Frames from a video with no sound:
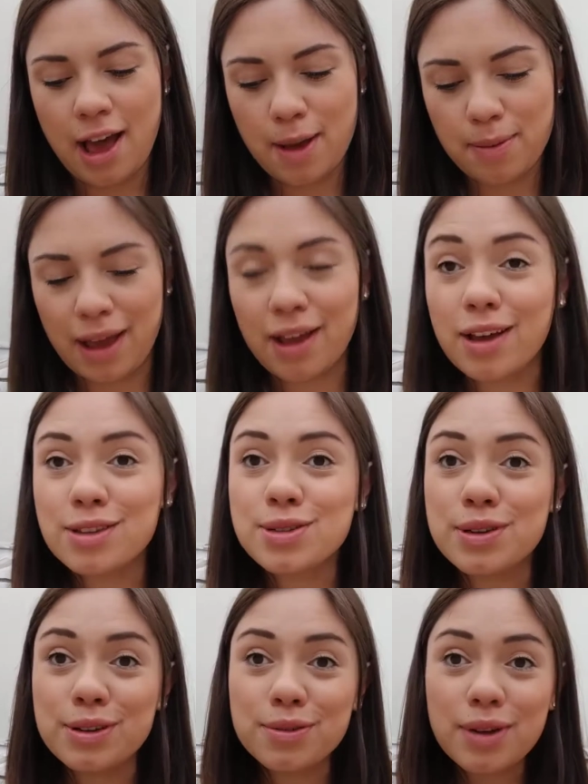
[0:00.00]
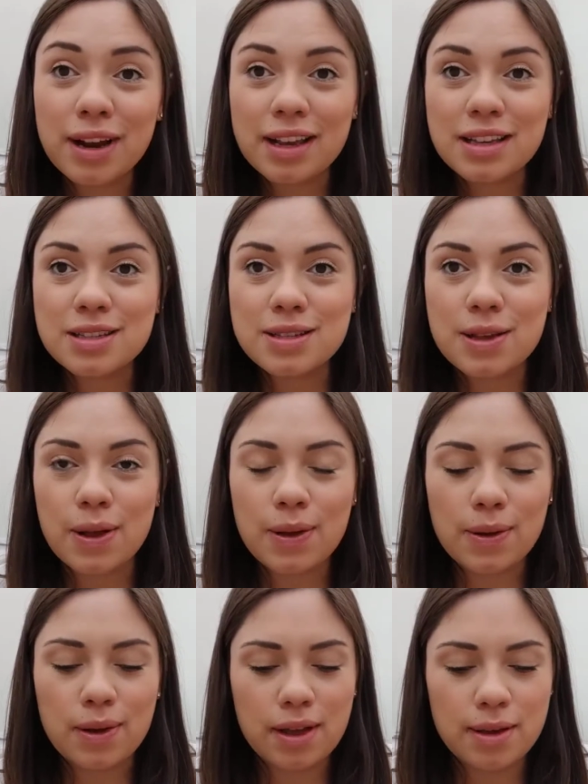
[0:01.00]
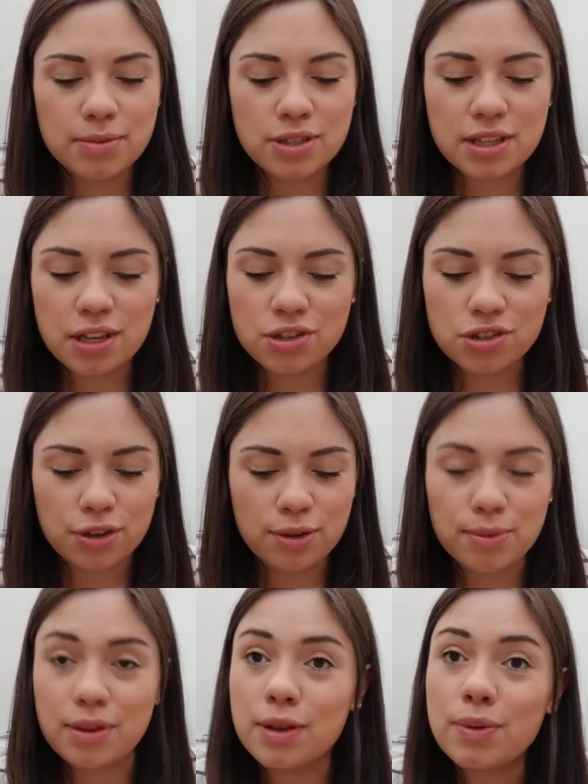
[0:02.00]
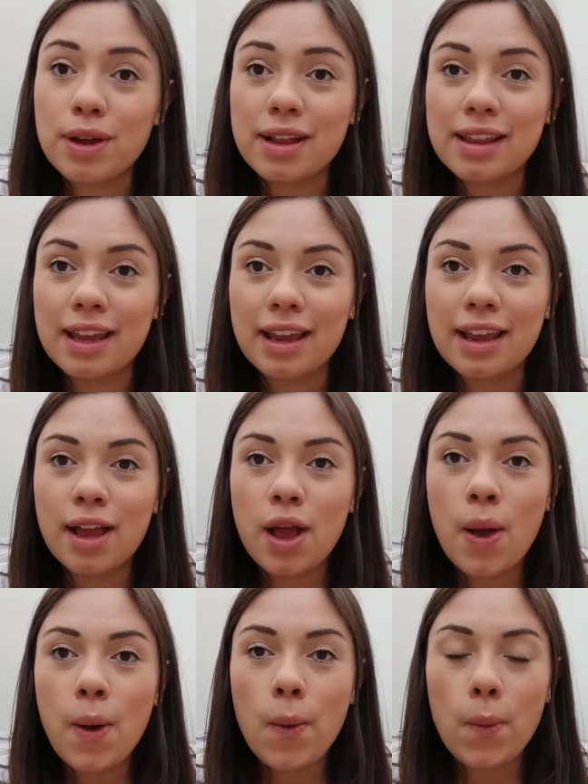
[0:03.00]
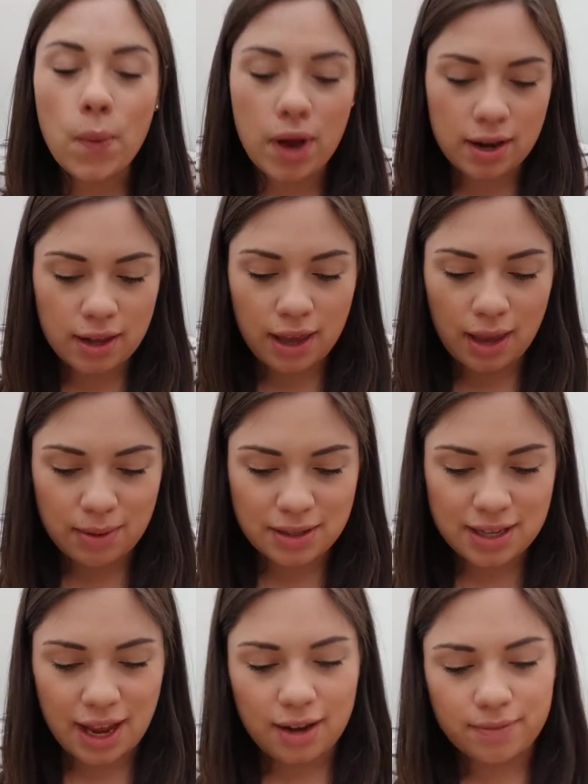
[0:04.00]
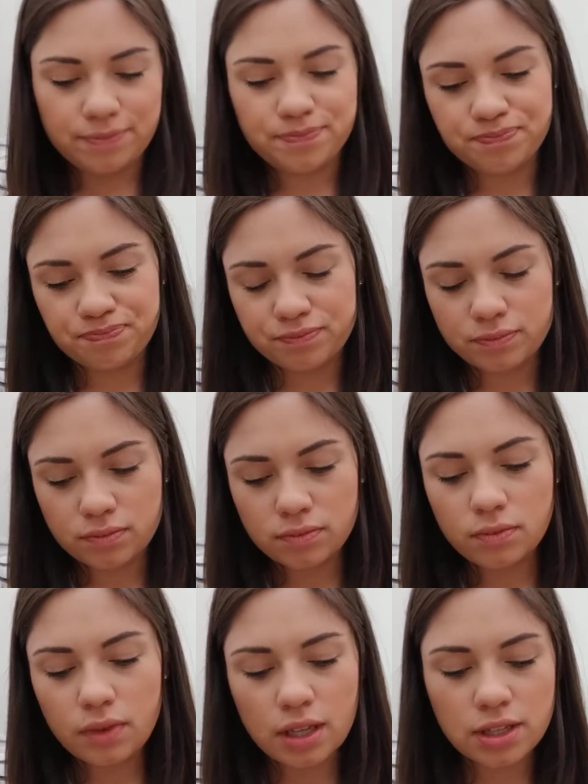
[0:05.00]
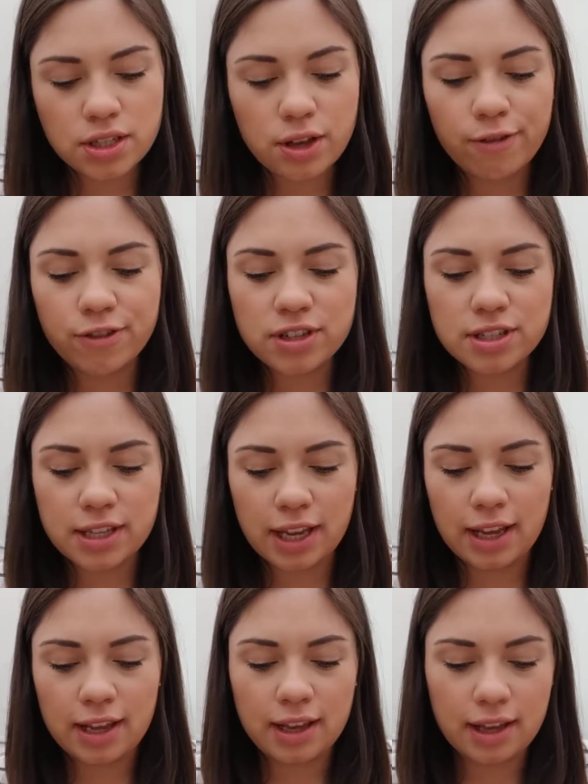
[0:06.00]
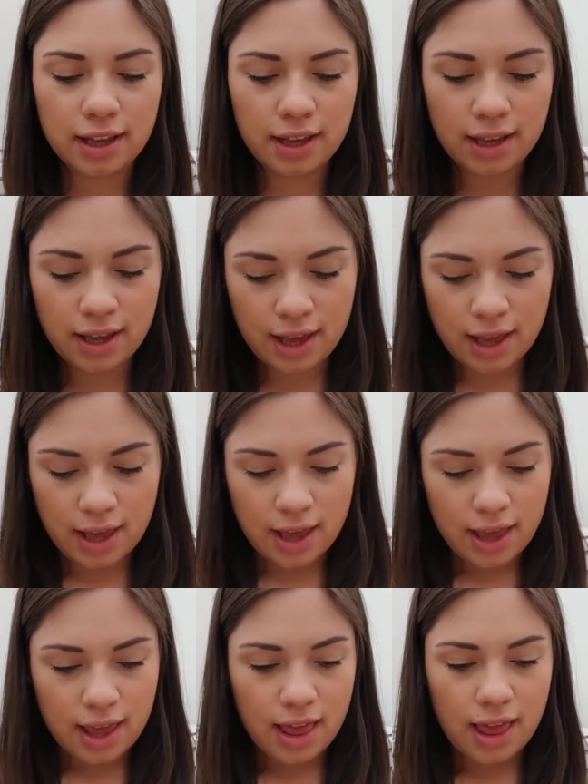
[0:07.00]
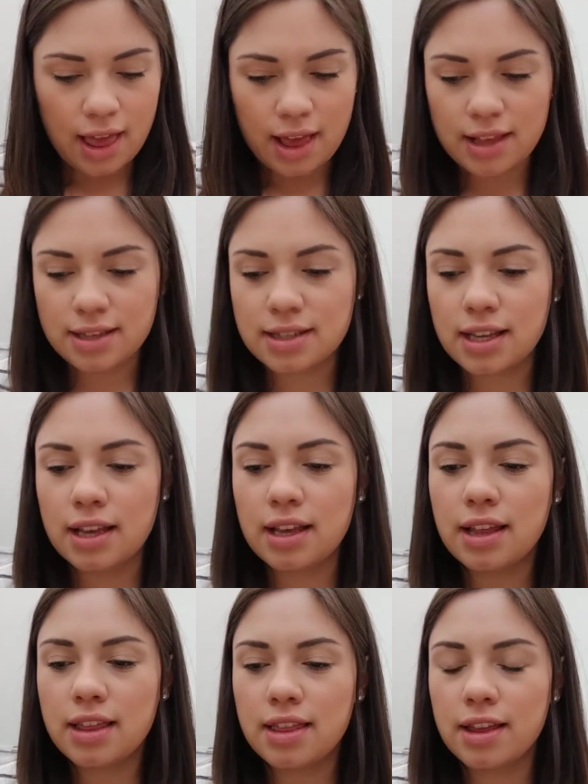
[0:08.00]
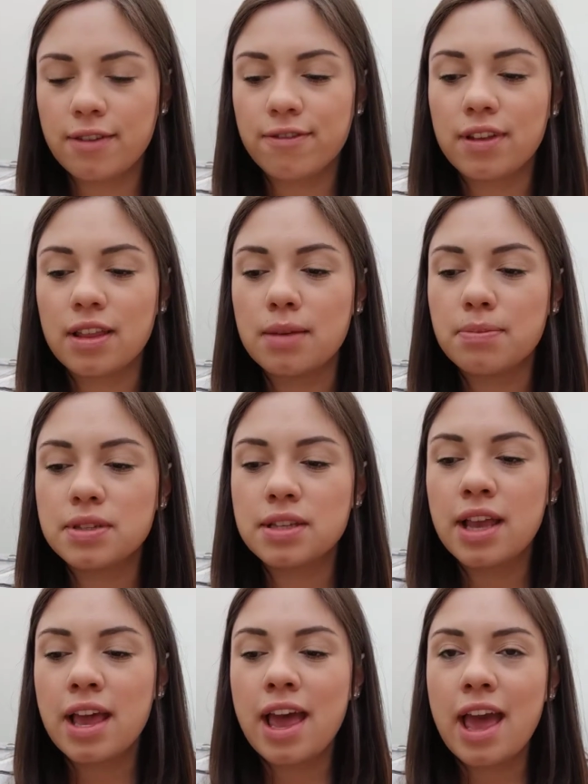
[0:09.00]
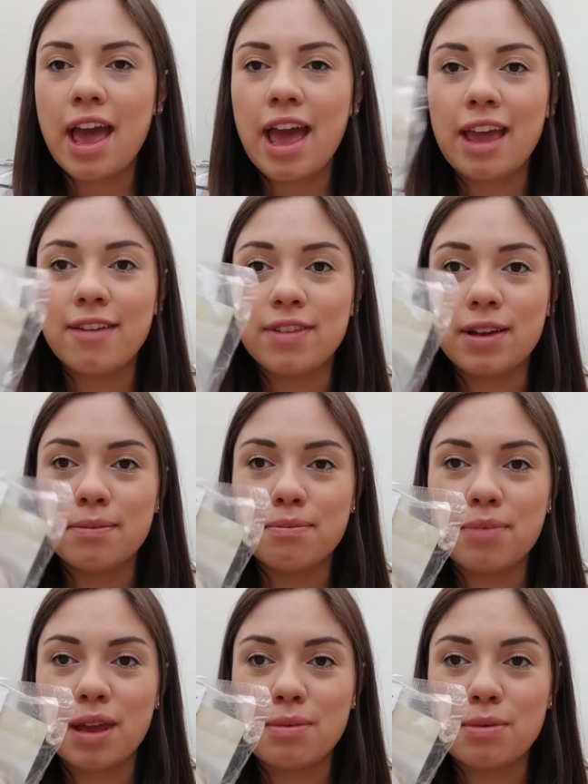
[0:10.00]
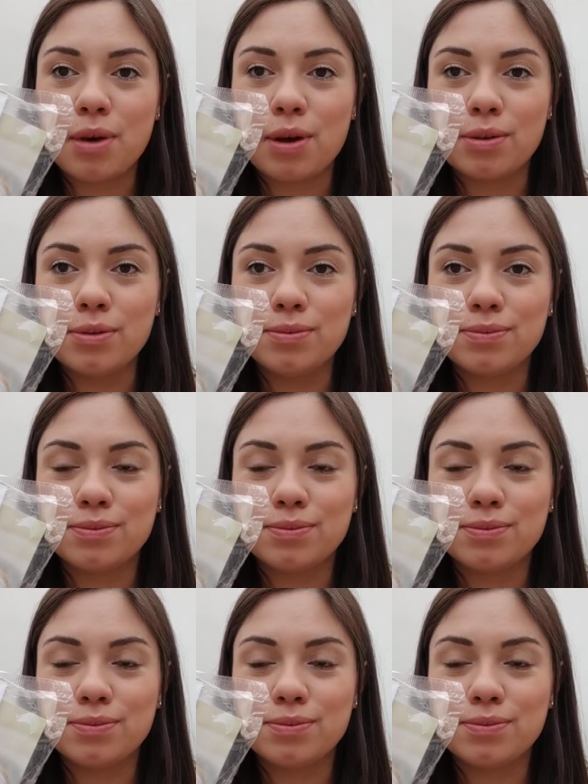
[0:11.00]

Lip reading: I got to it already, so I'm just gonna show you really quickly what came inside. So first thing is the Philips Avent baby bottle.